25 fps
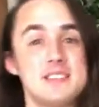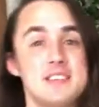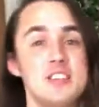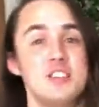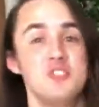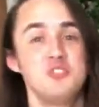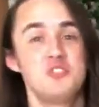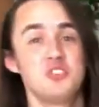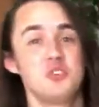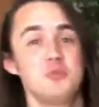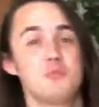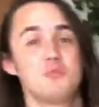
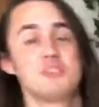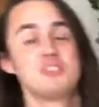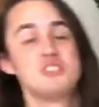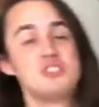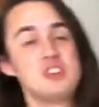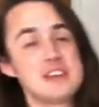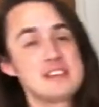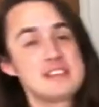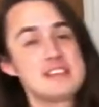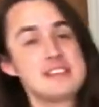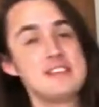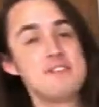YouTube
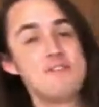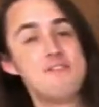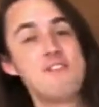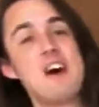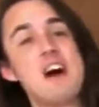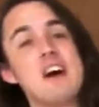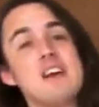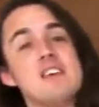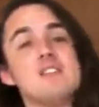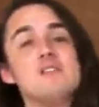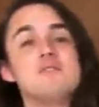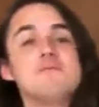rejected the
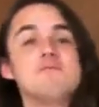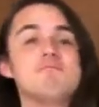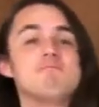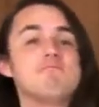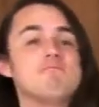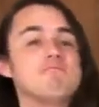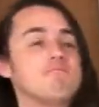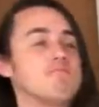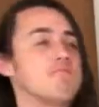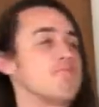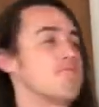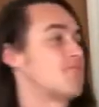file.
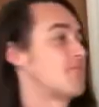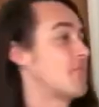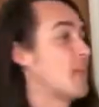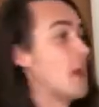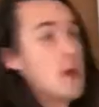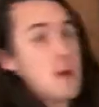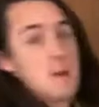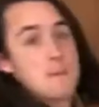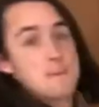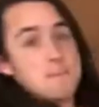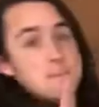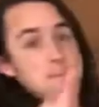
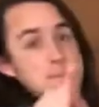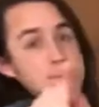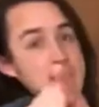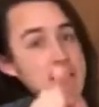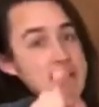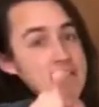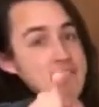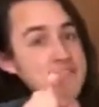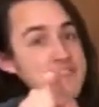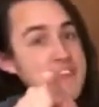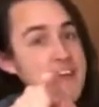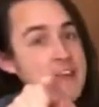
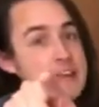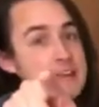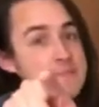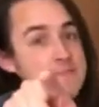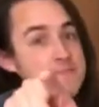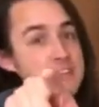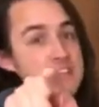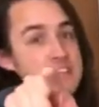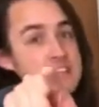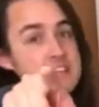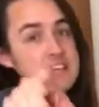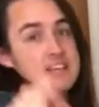But
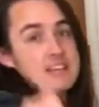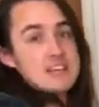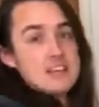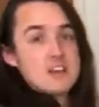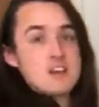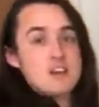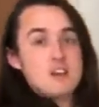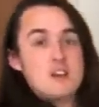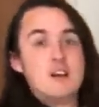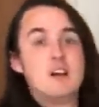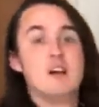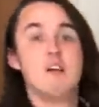thankfully,
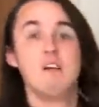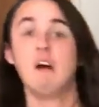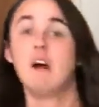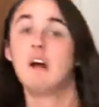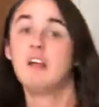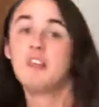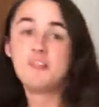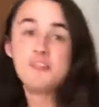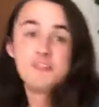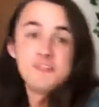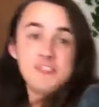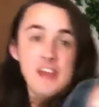
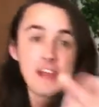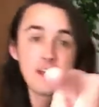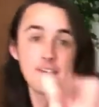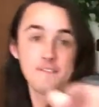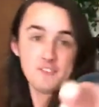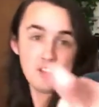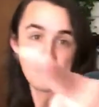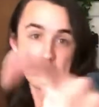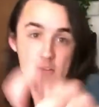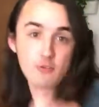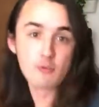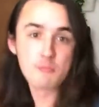
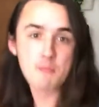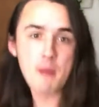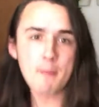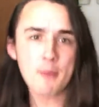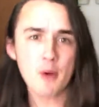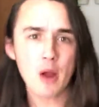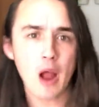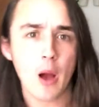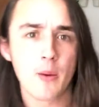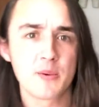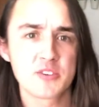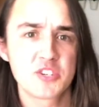remember
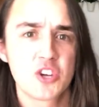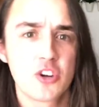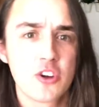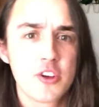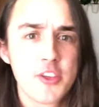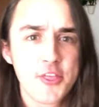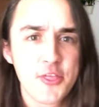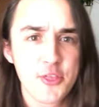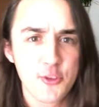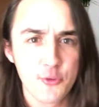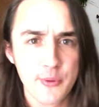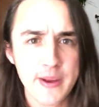how it took
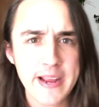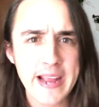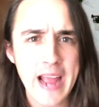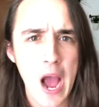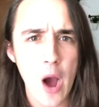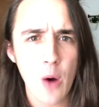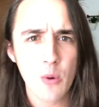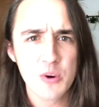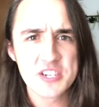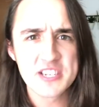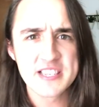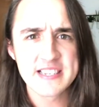3
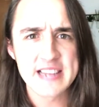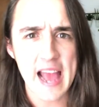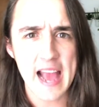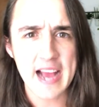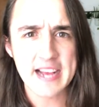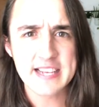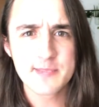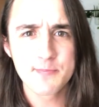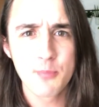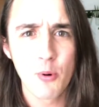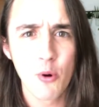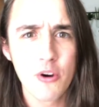hours to
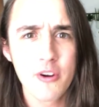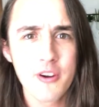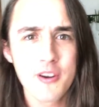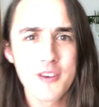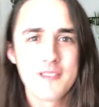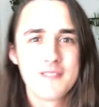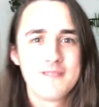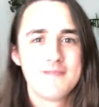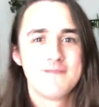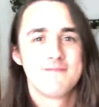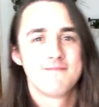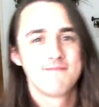export?
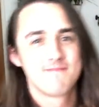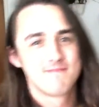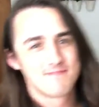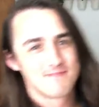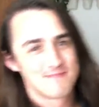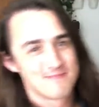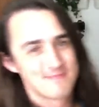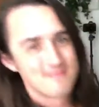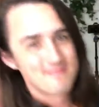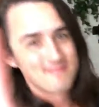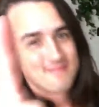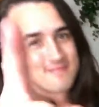
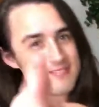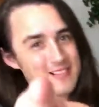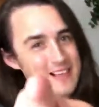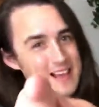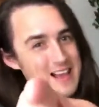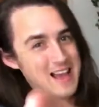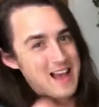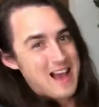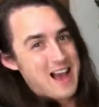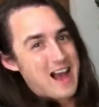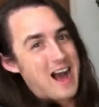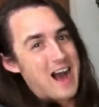
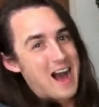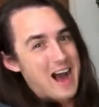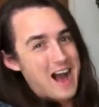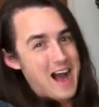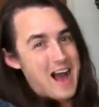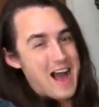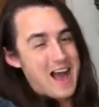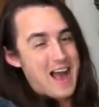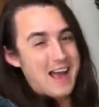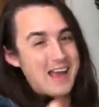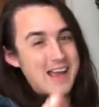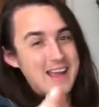
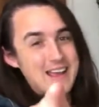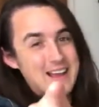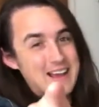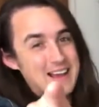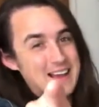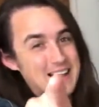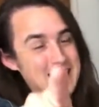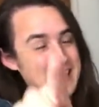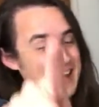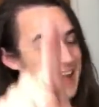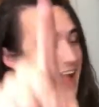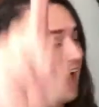
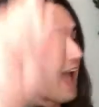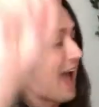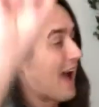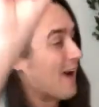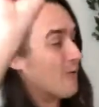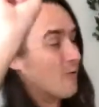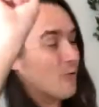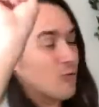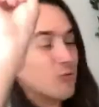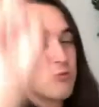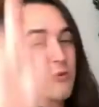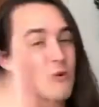
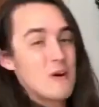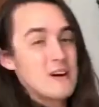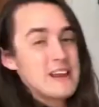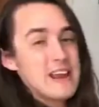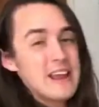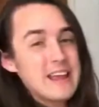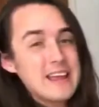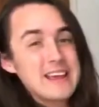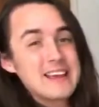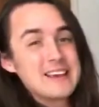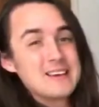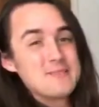At 1
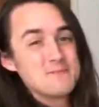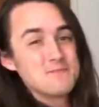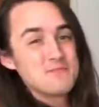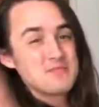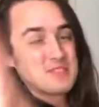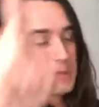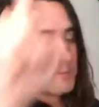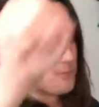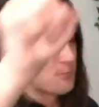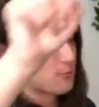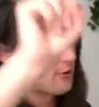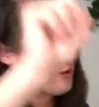a.m.
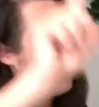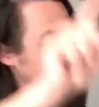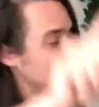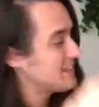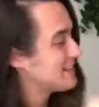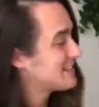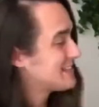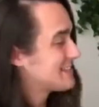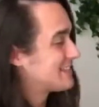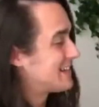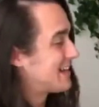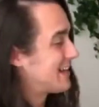the
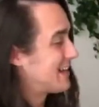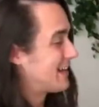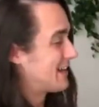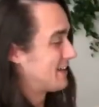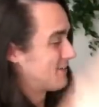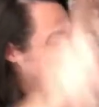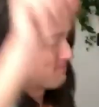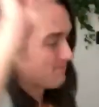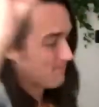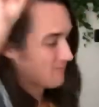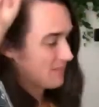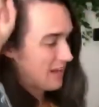previous
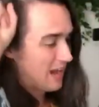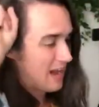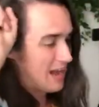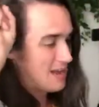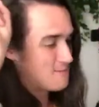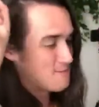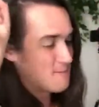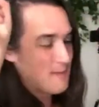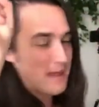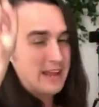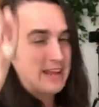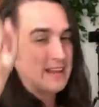night, I
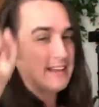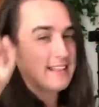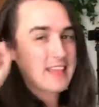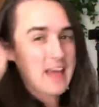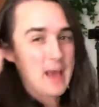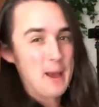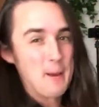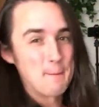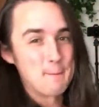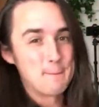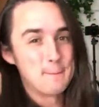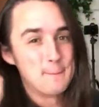made
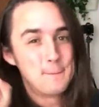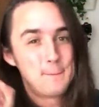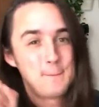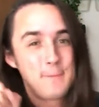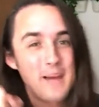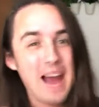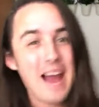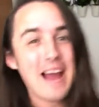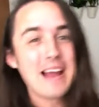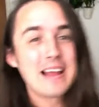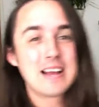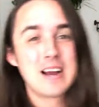that
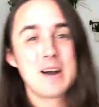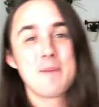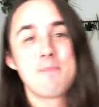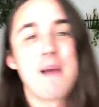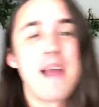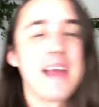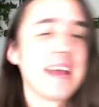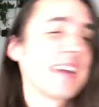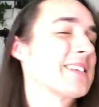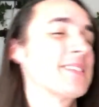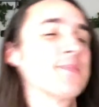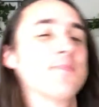backup
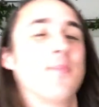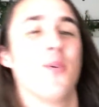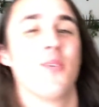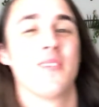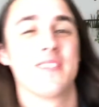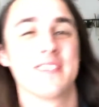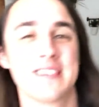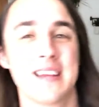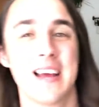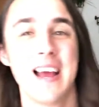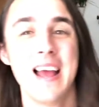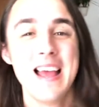
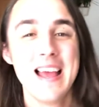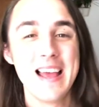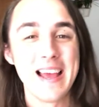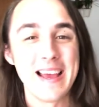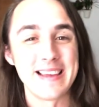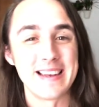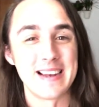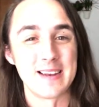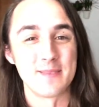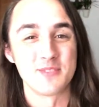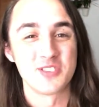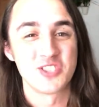export.
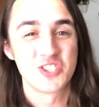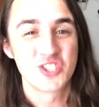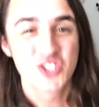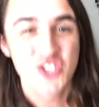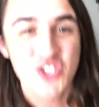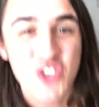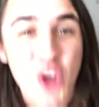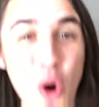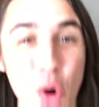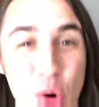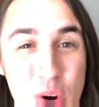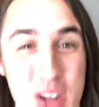And I'm
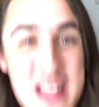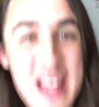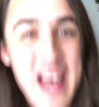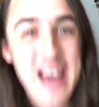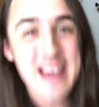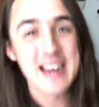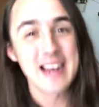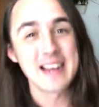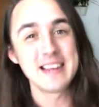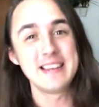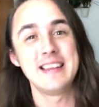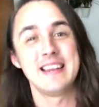so glad
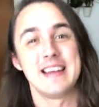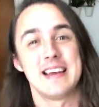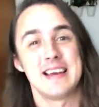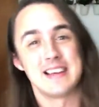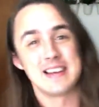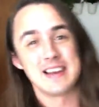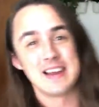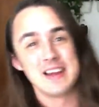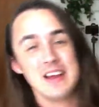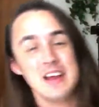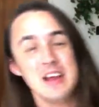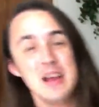I
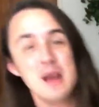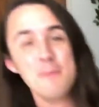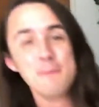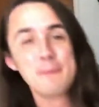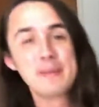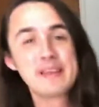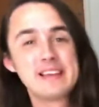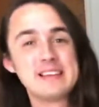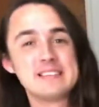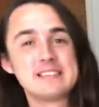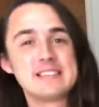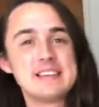did,
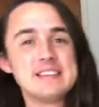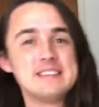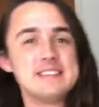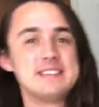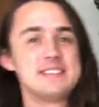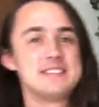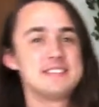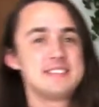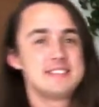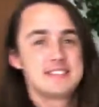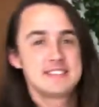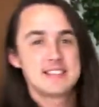because I
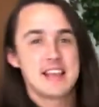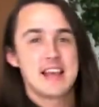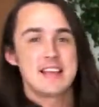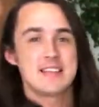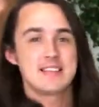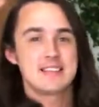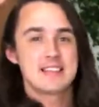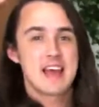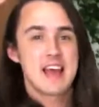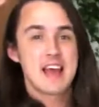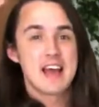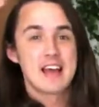
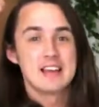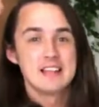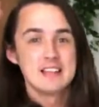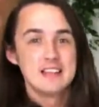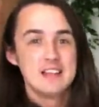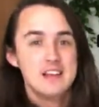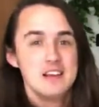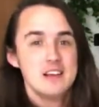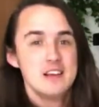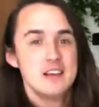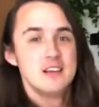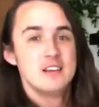set that
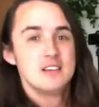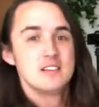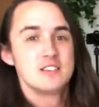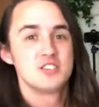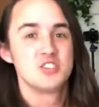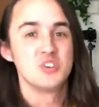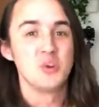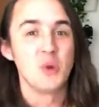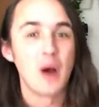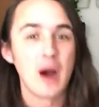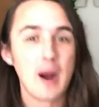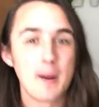
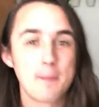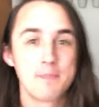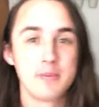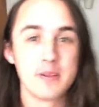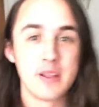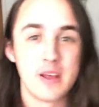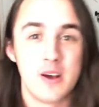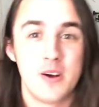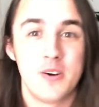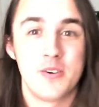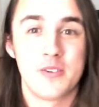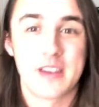to
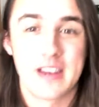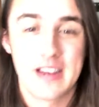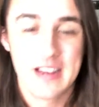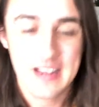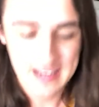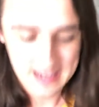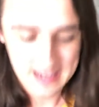upload,